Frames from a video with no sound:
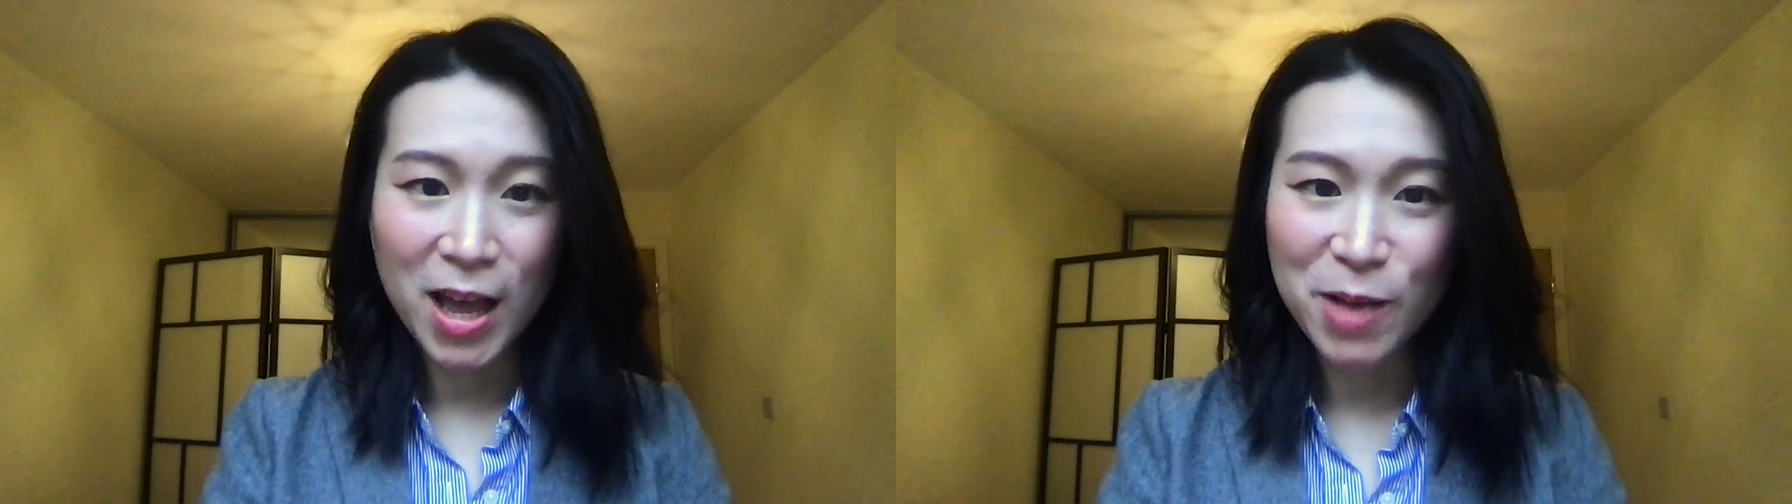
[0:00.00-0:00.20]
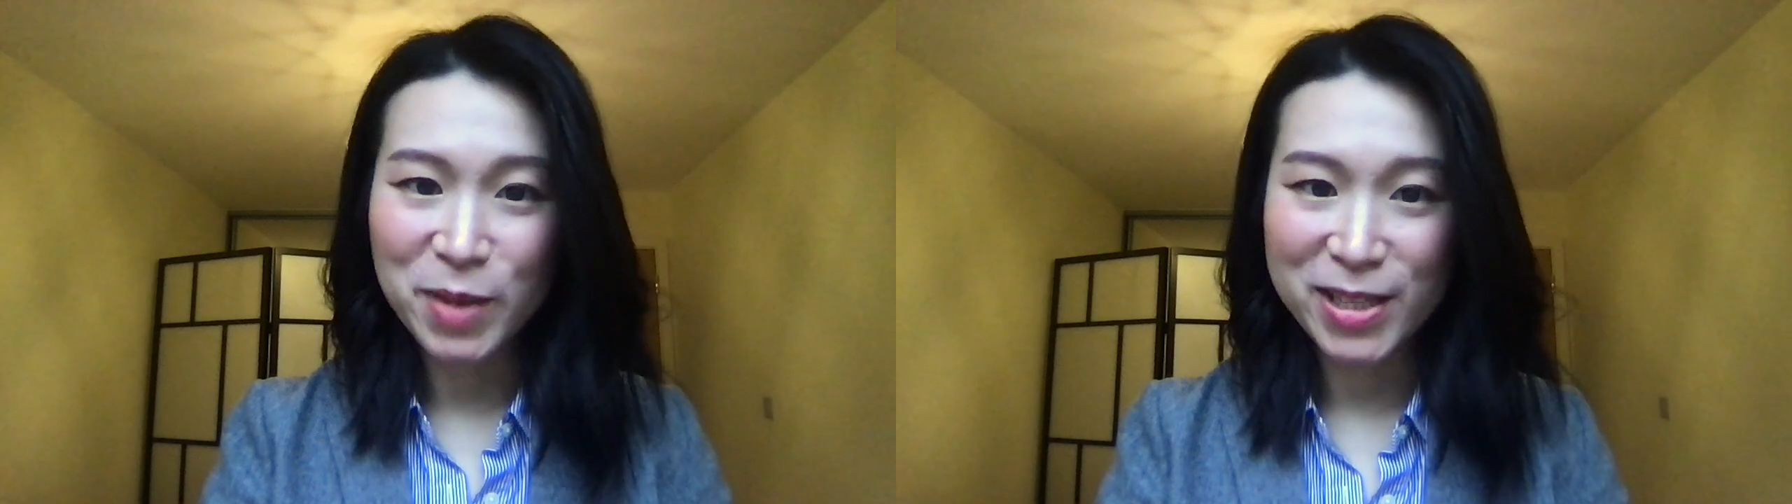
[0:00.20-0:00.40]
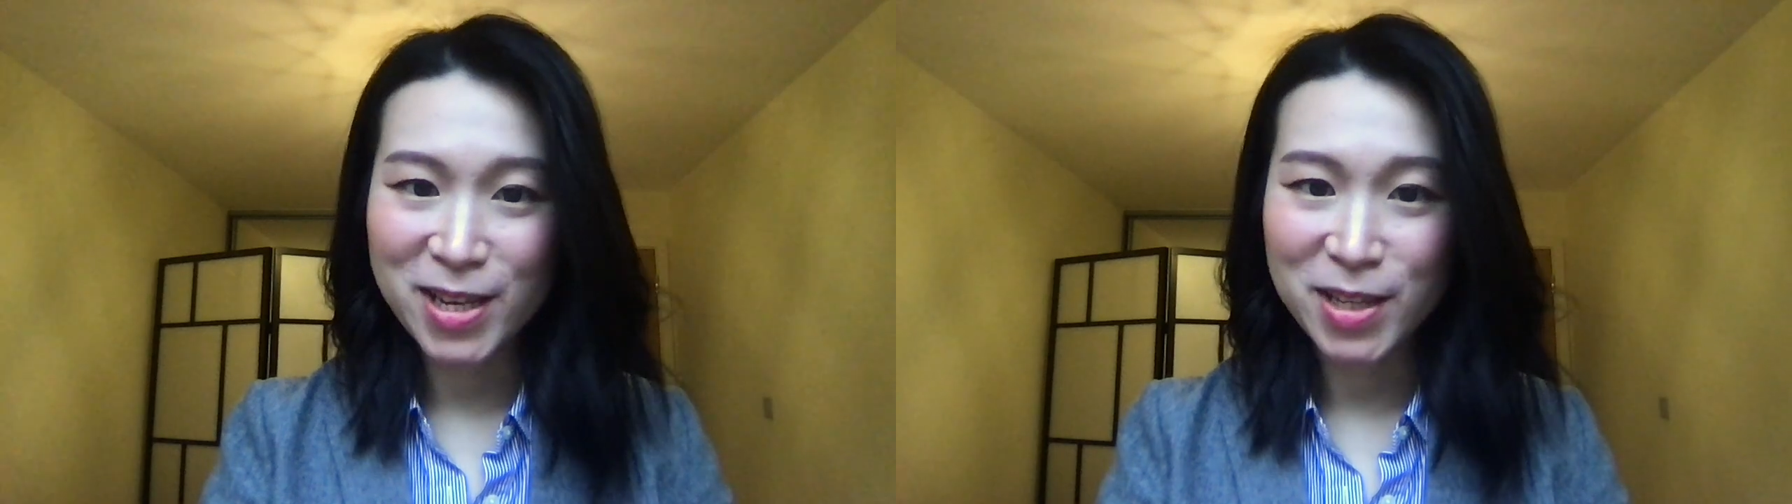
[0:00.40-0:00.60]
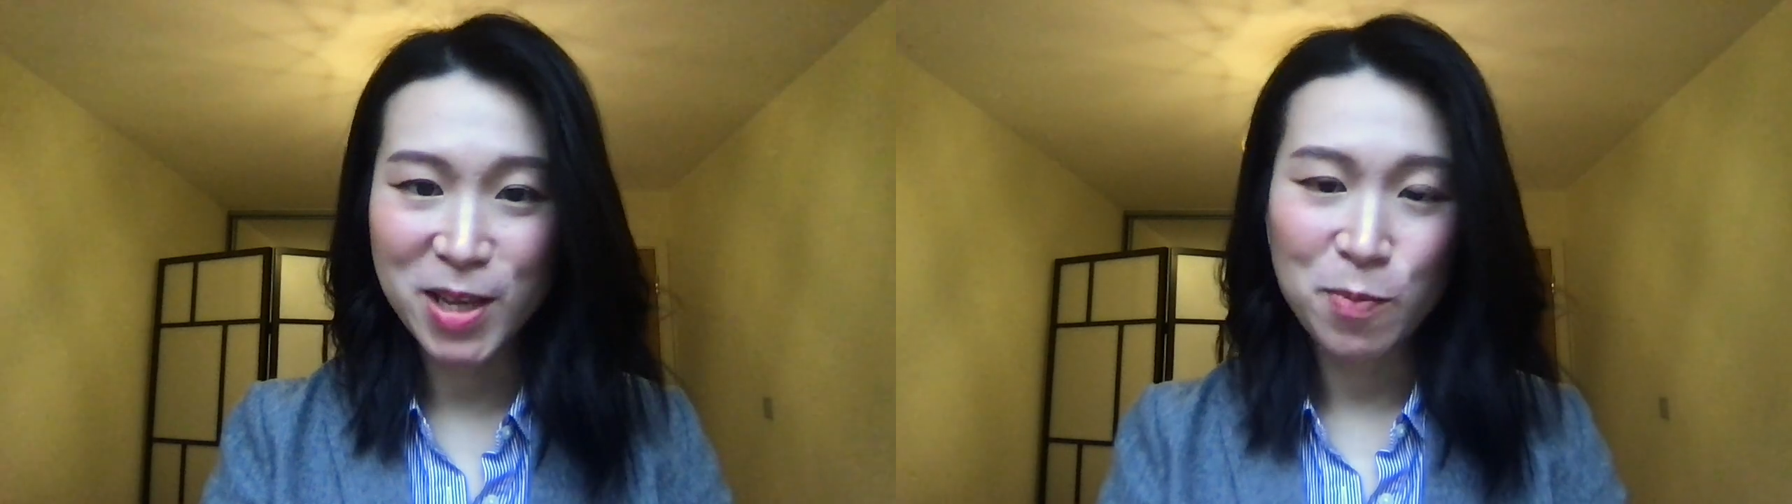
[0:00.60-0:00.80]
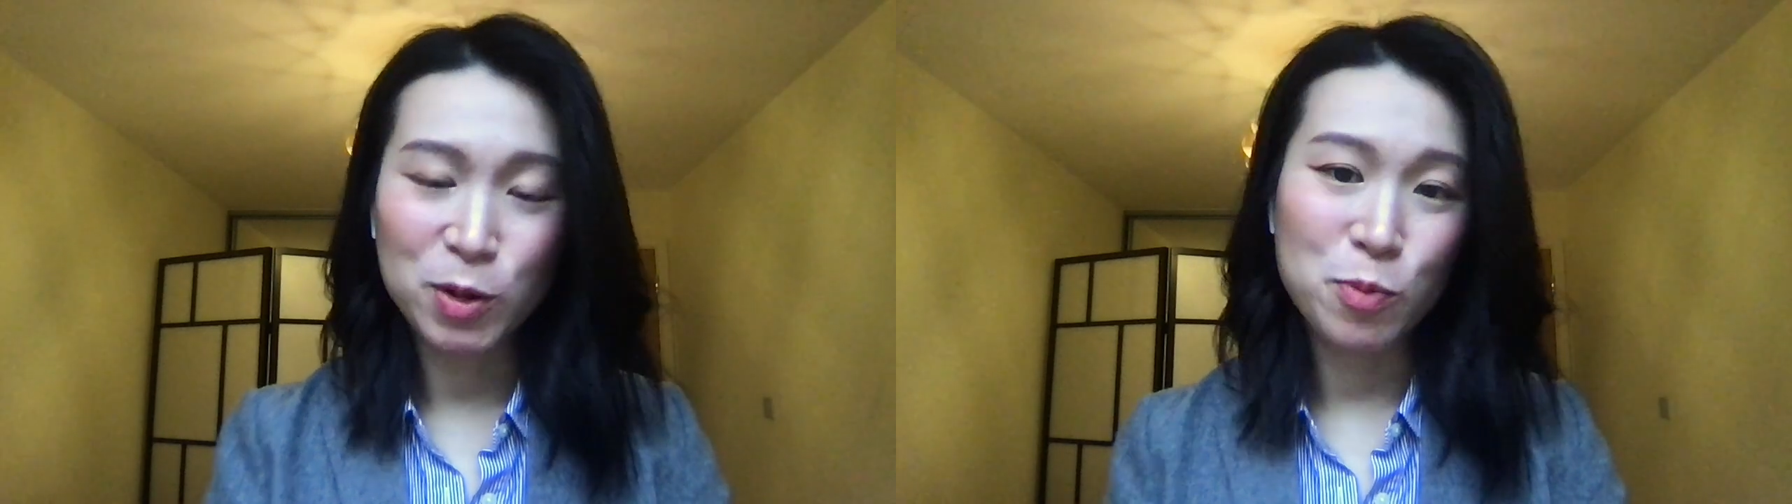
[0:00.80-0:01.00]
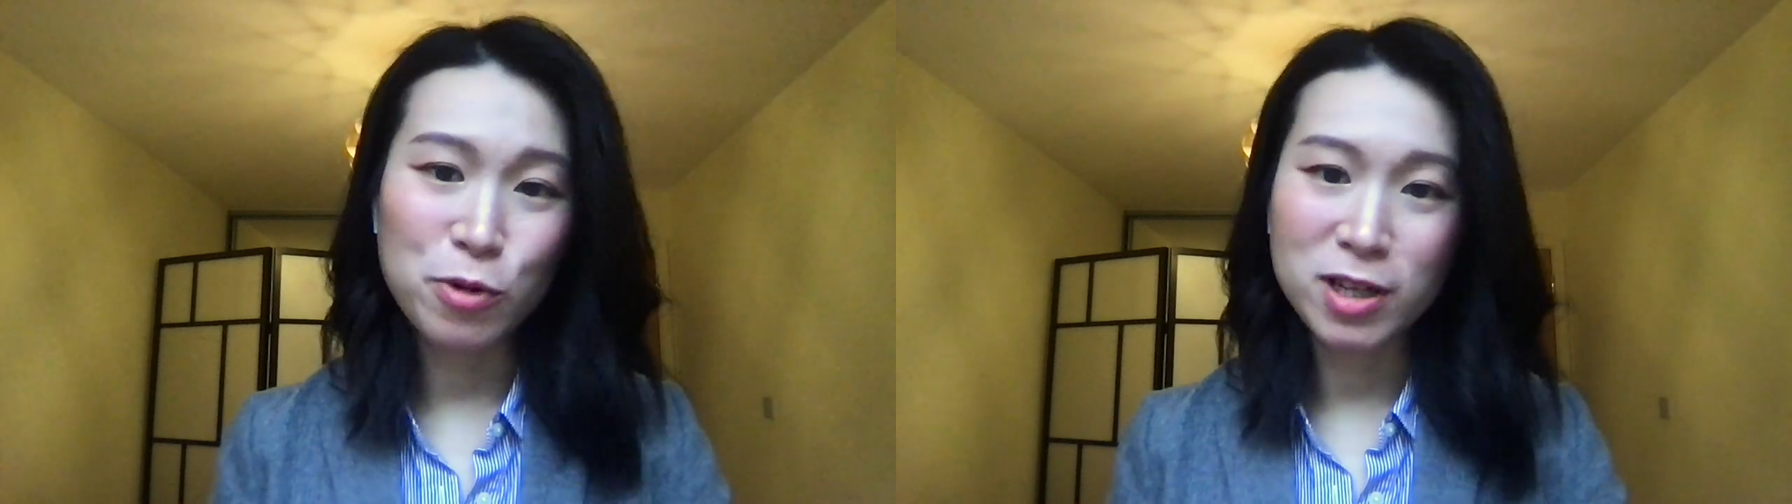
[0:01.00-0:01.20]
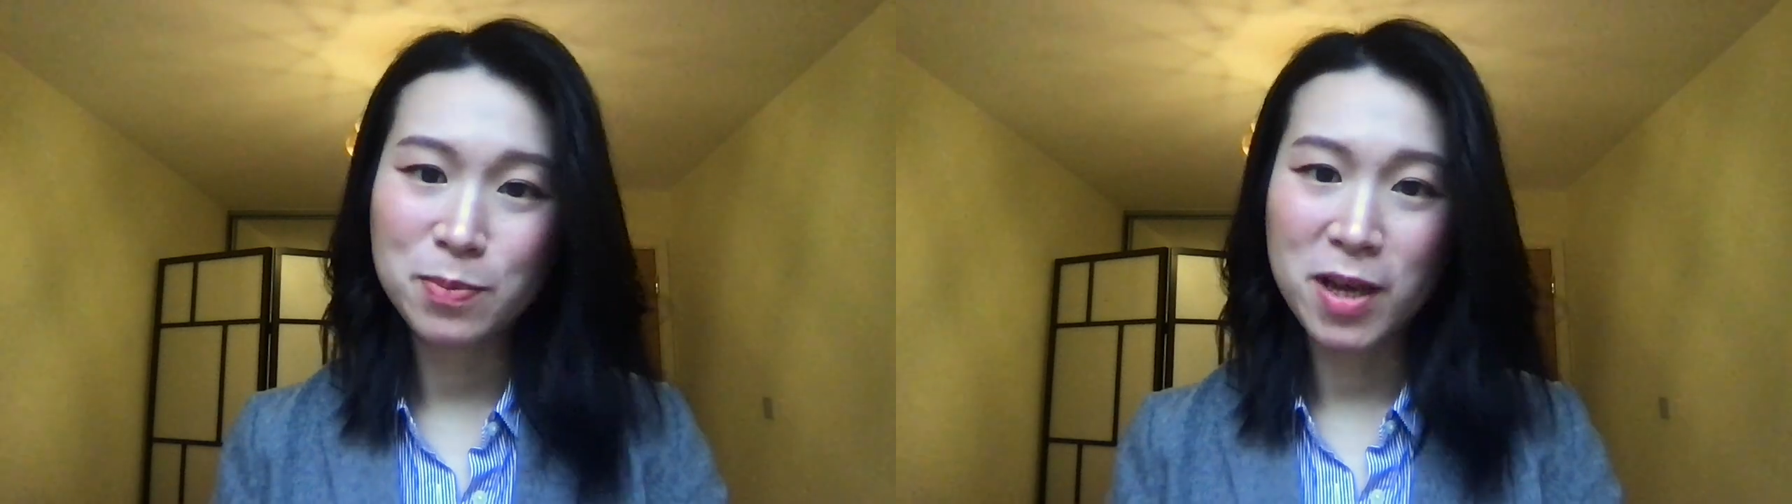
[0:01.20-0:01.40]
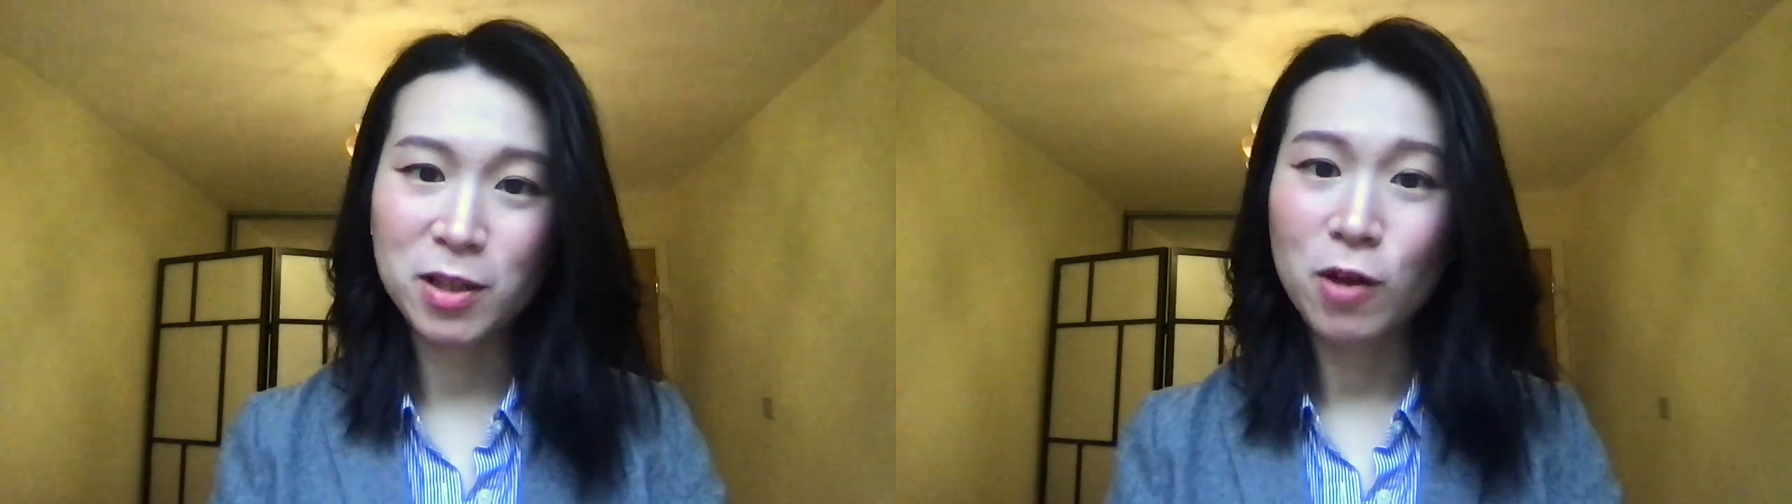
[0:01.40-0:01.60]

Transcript: I'm excited about the prospect